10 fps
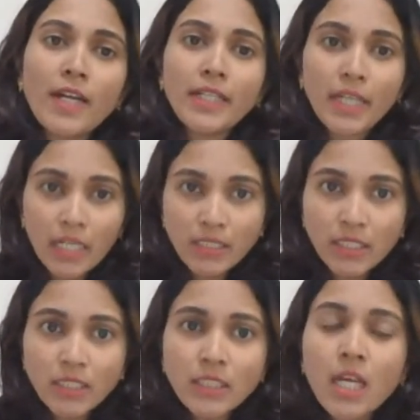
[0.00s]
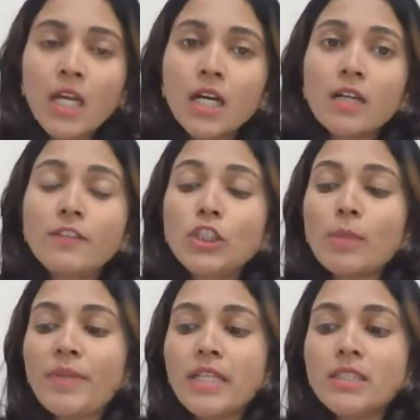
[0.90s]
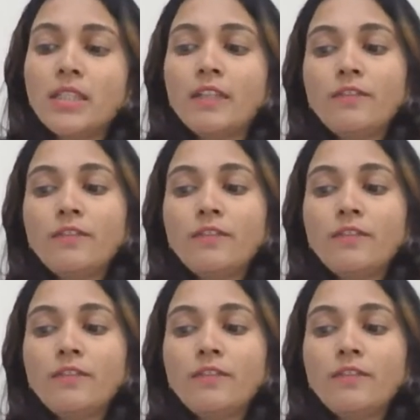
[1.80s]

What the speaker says: acids, which are present in